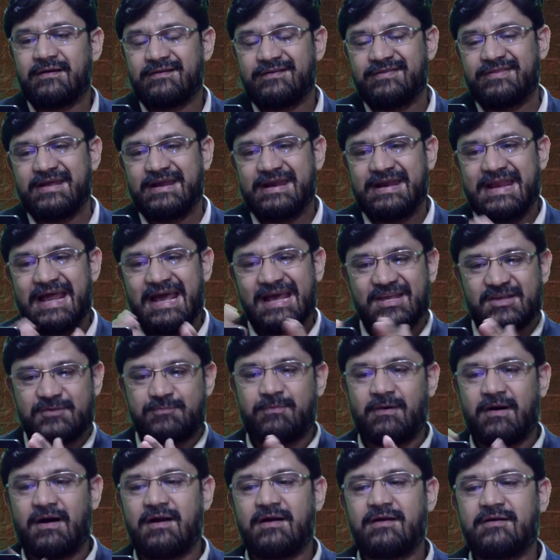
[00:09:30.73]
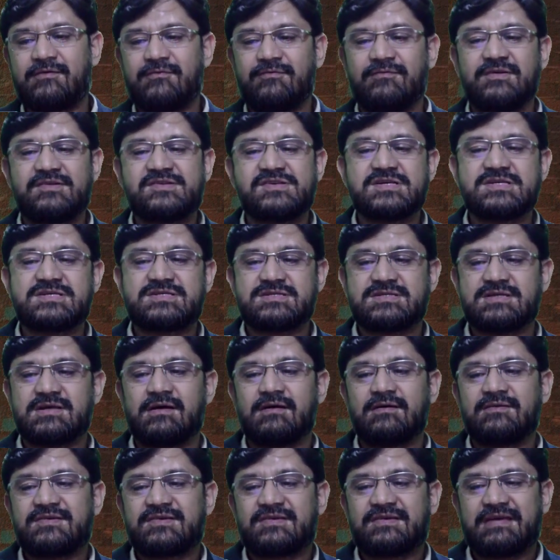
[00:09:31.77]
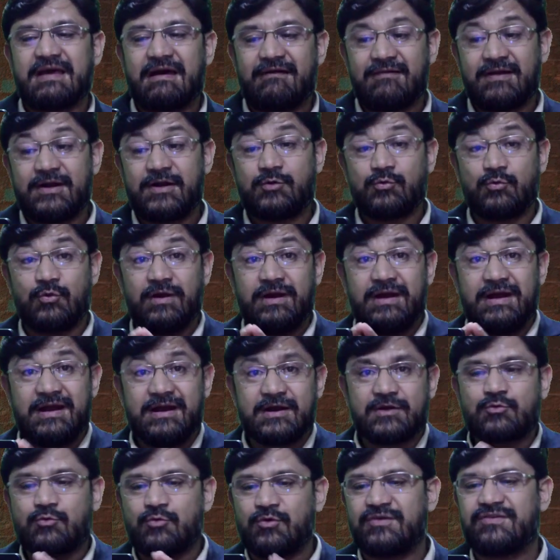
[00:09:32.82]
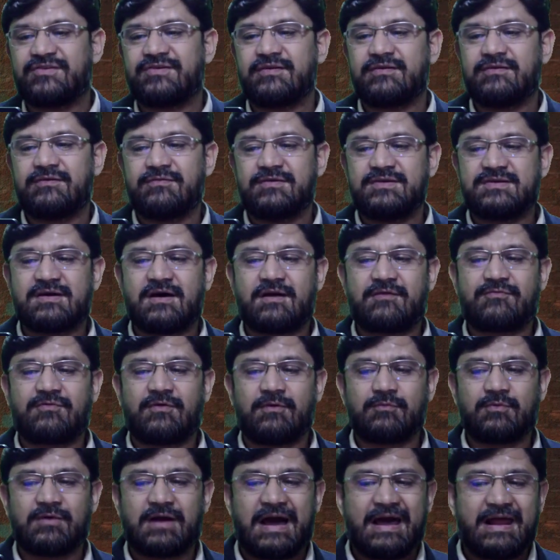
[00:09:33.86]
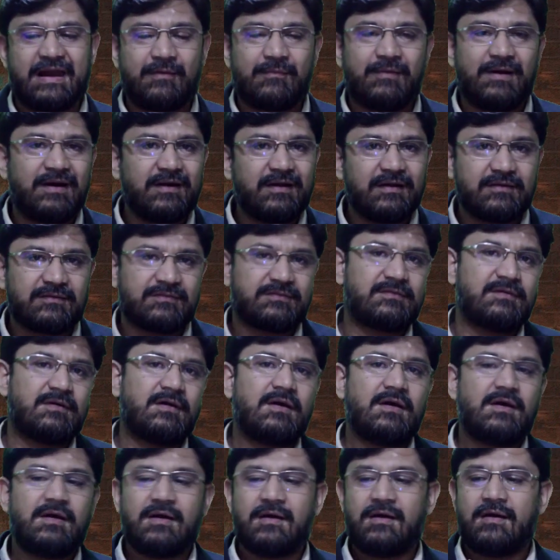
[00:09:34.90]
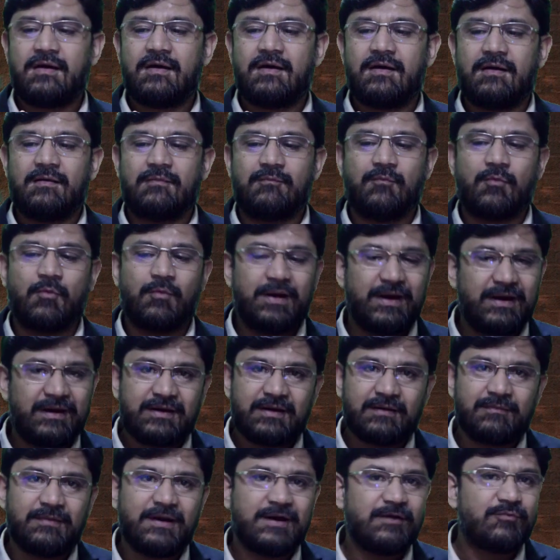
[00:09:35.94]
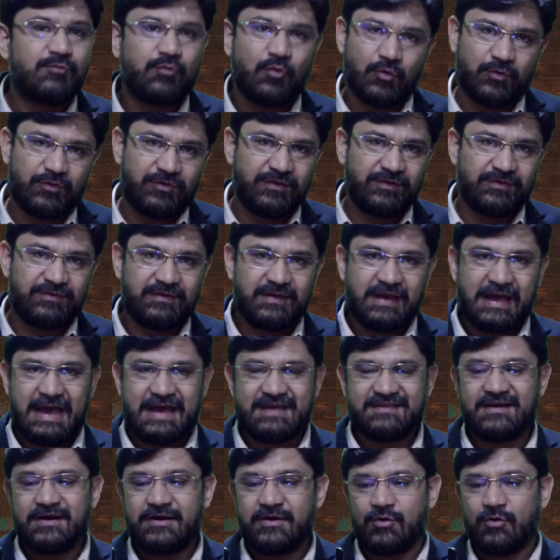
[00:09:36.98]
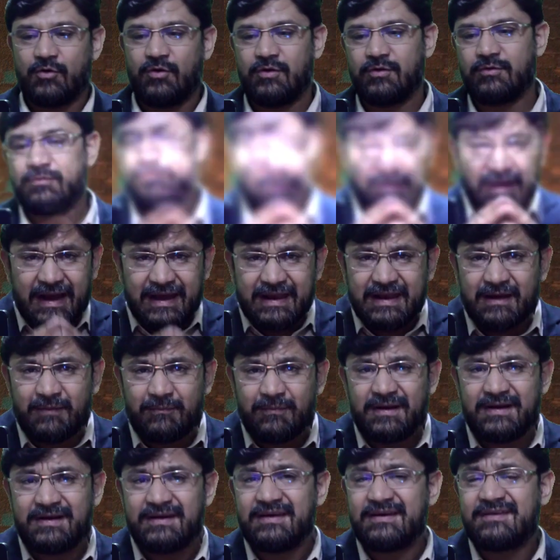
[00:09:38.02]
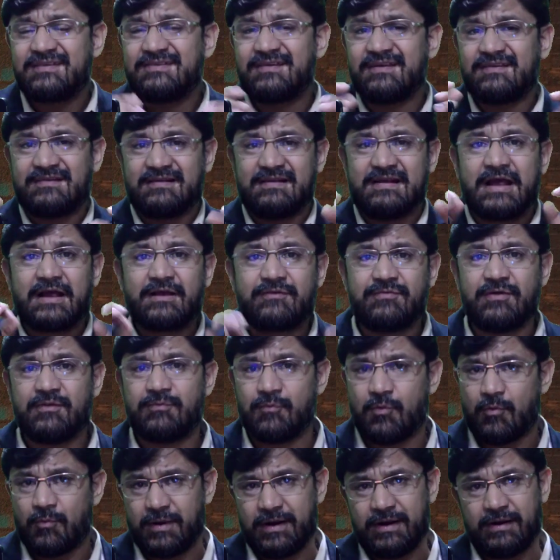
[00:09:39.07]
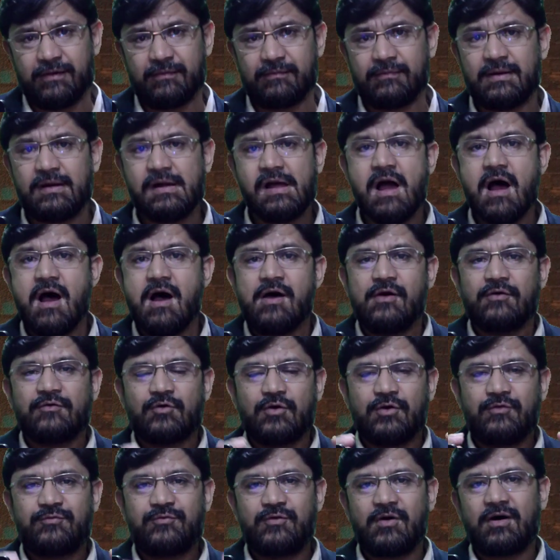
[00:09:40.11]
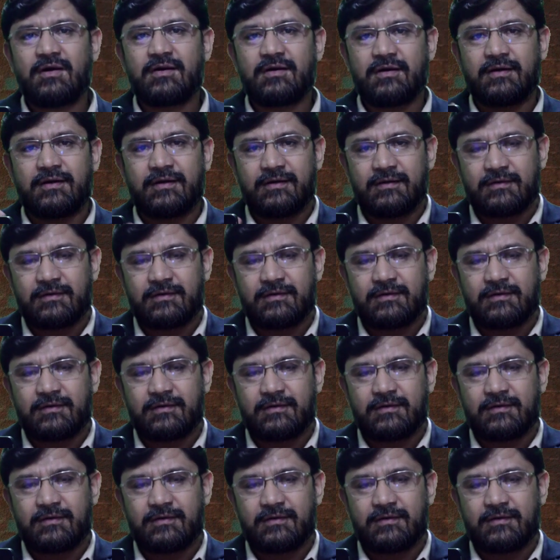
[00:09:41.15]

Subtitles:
the next part, which is 7 to 8 questions which are from kinematics, momentum, and forces. As I told you, kinematics is linked with momentum. So if you are